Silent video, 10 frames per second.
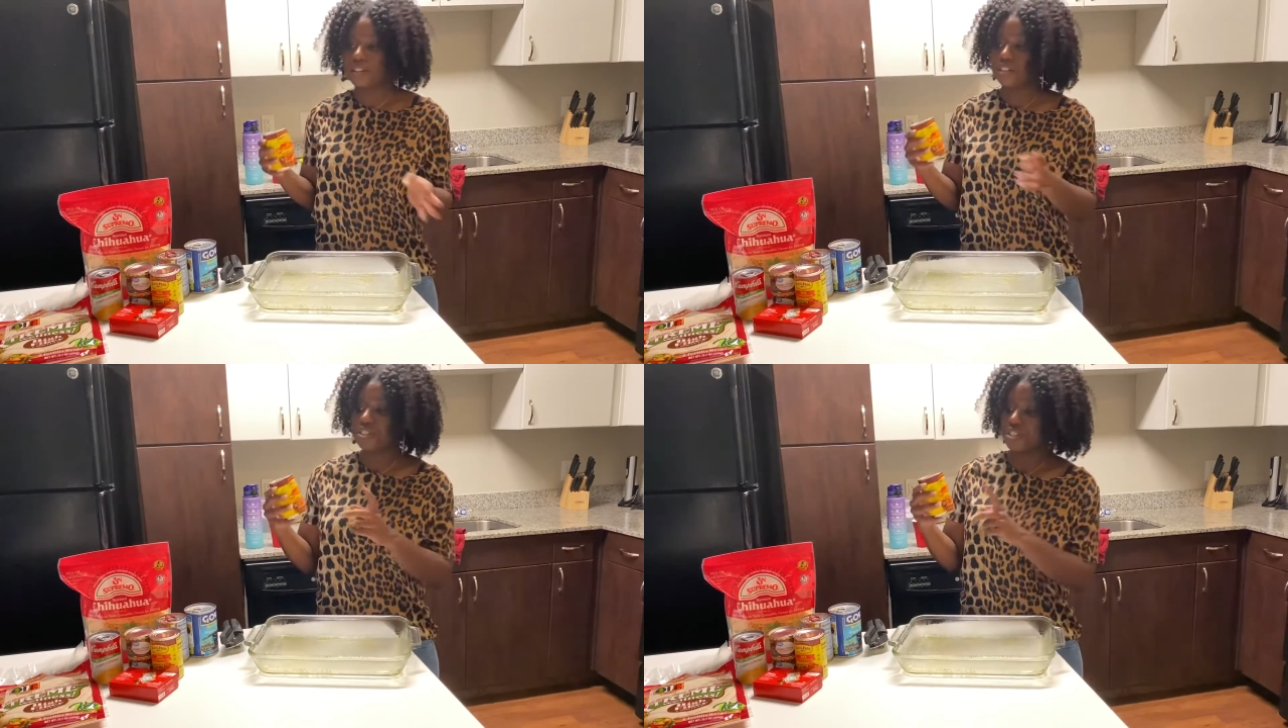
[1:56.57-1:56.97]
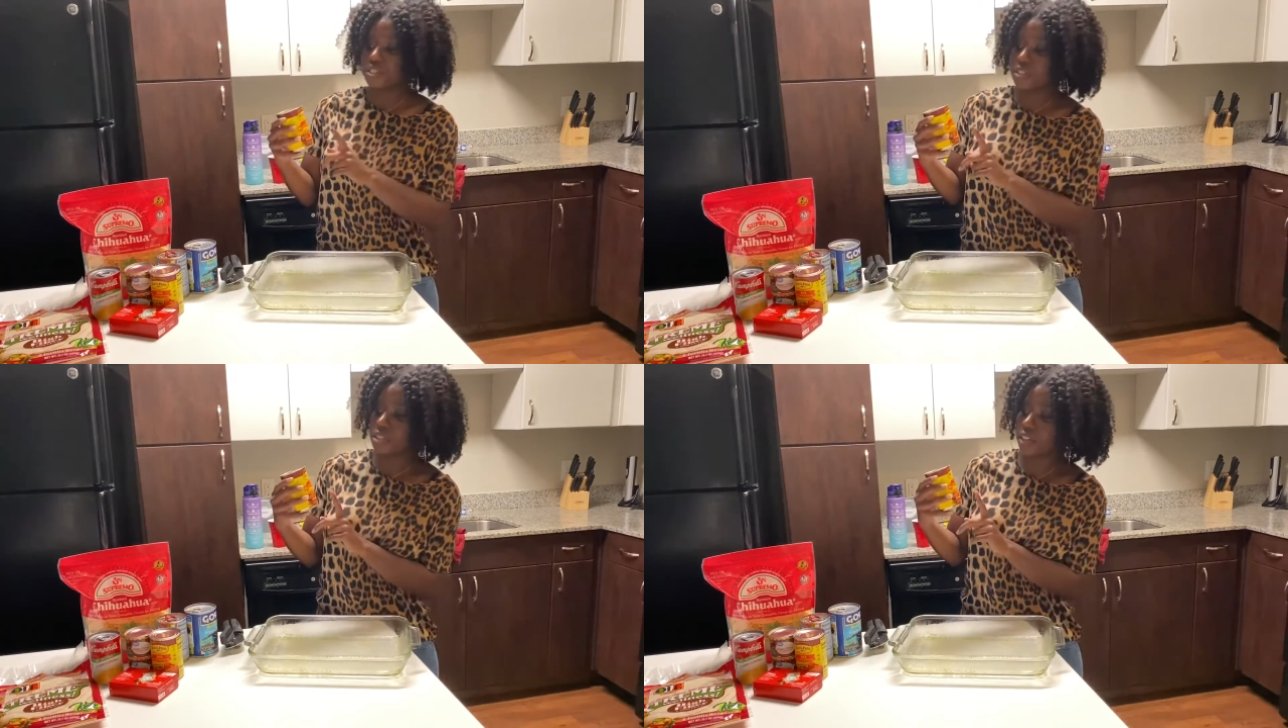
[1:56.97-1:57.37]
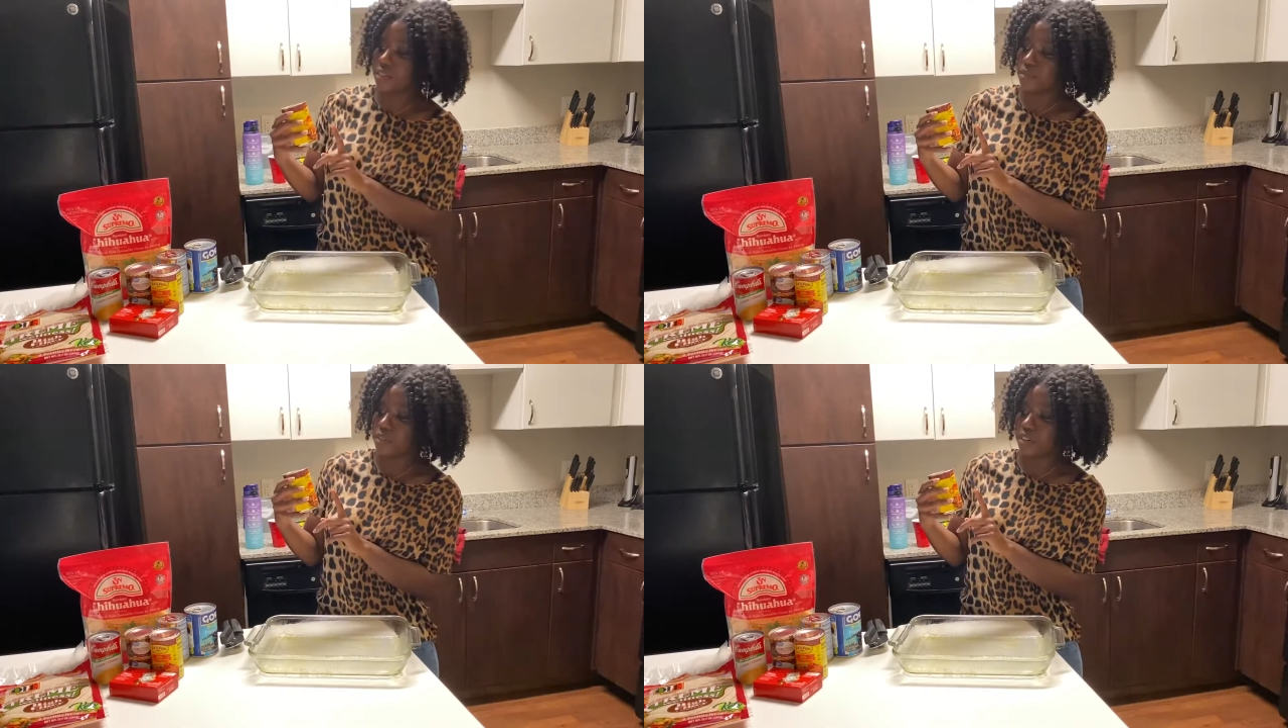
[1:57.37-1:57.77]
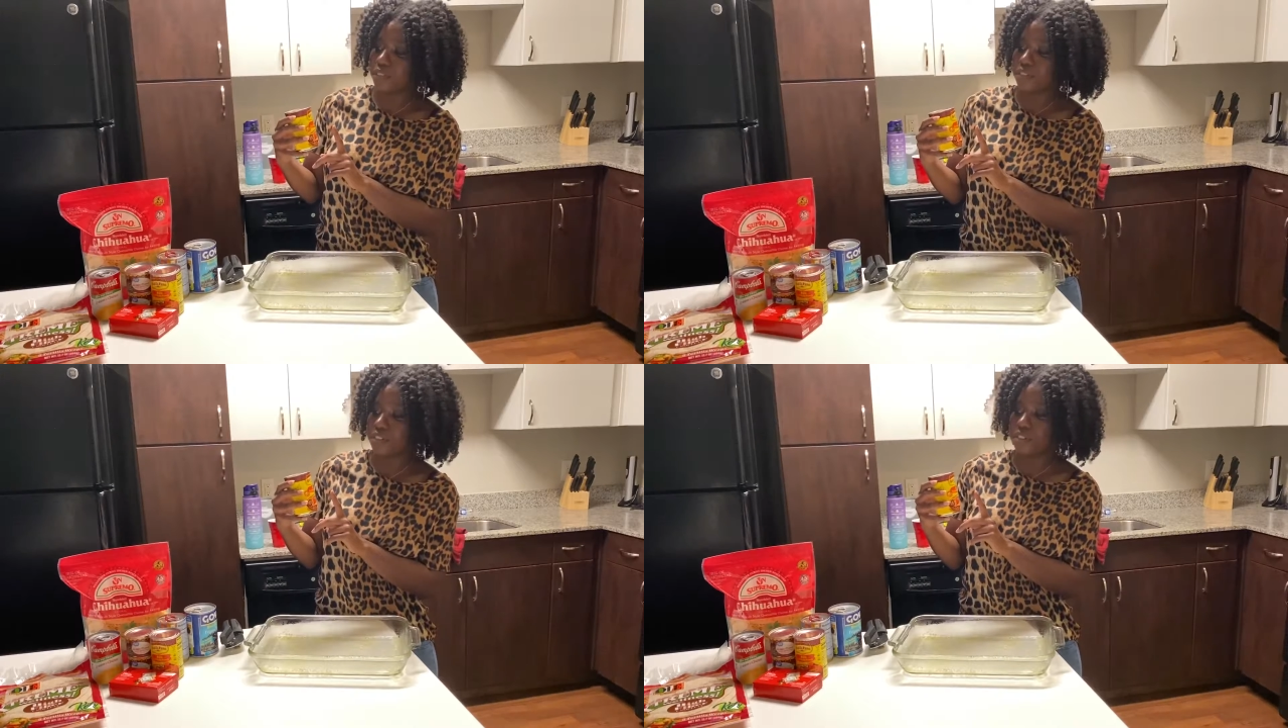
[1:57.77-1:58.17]
is just to take one
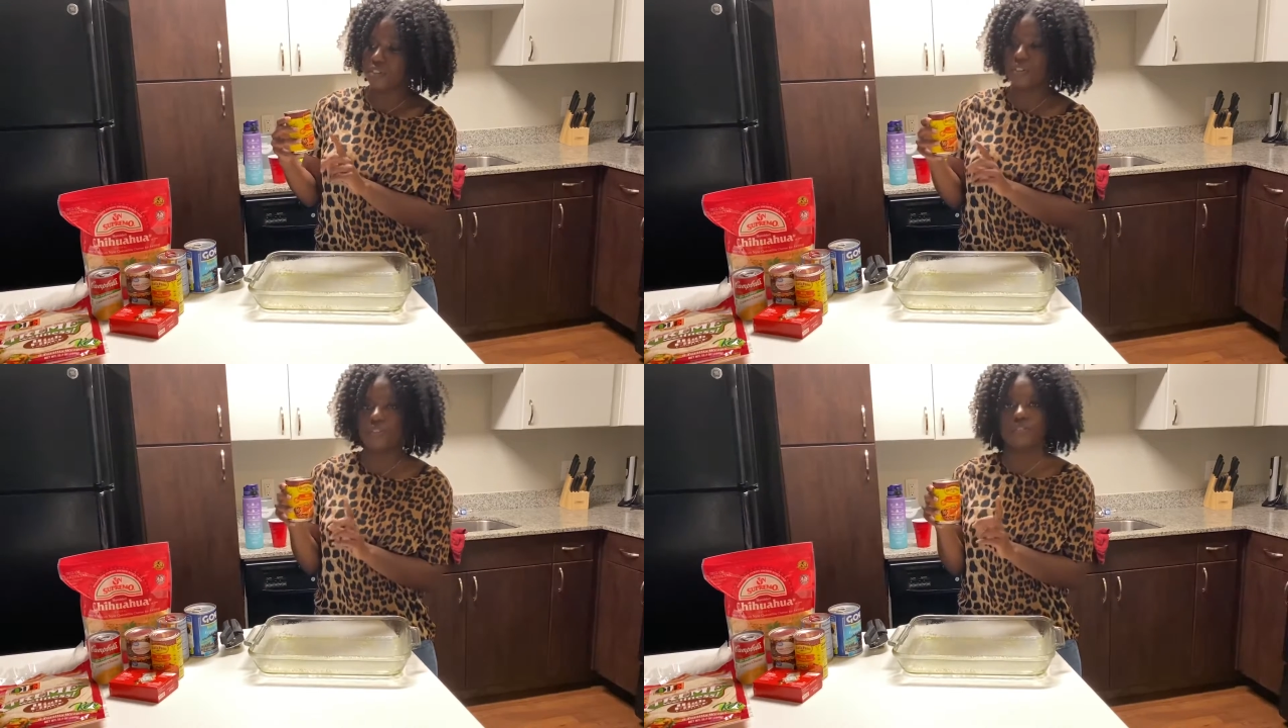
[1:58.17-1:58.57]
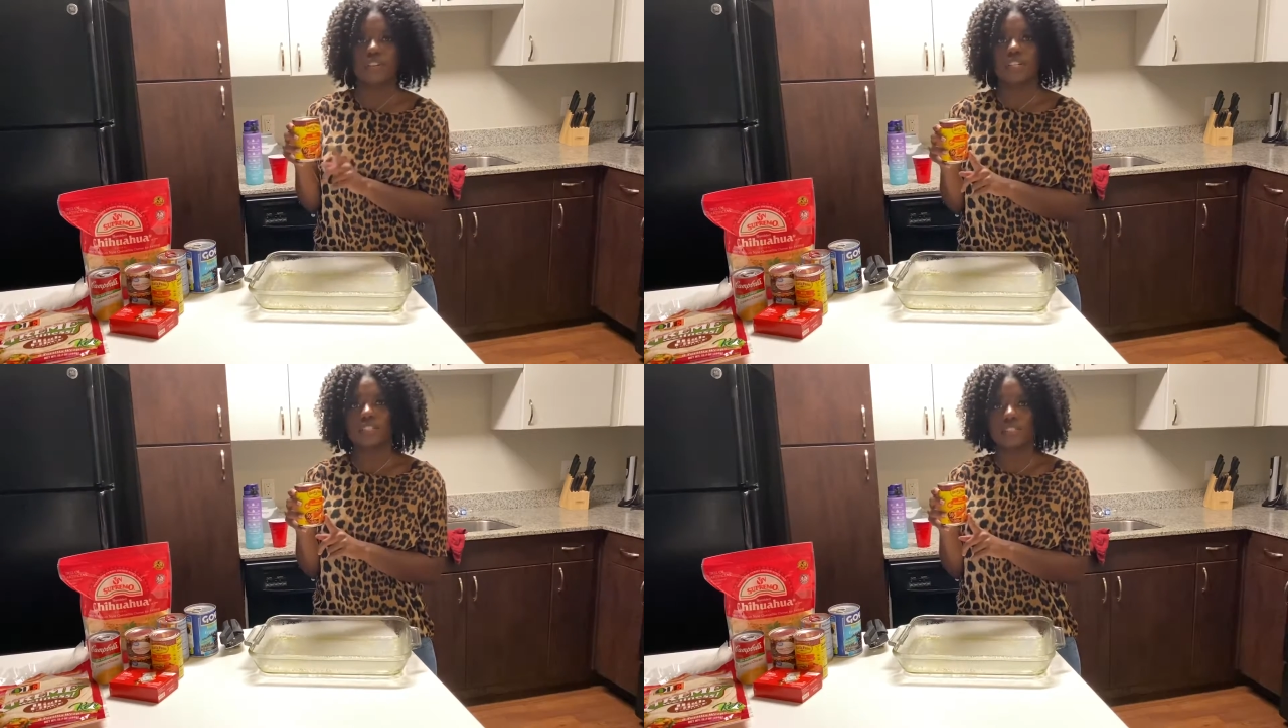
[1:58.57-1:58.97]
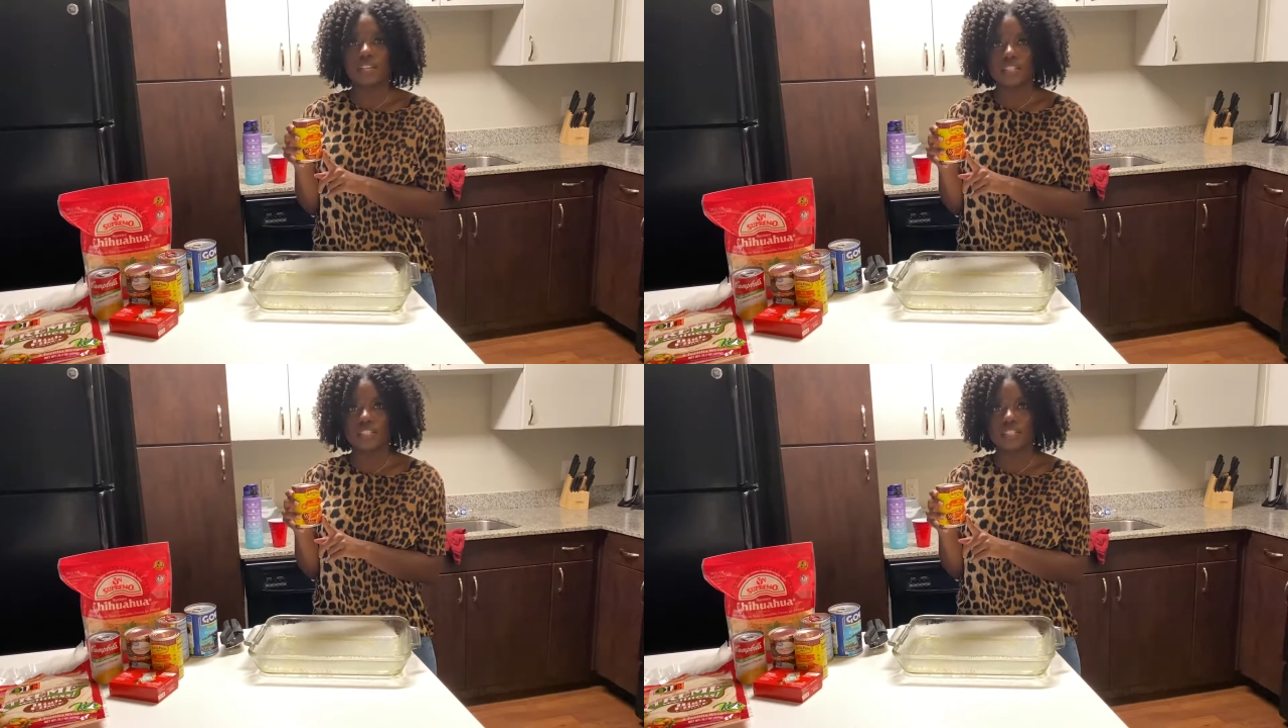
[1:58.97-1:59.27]
of your red enchilada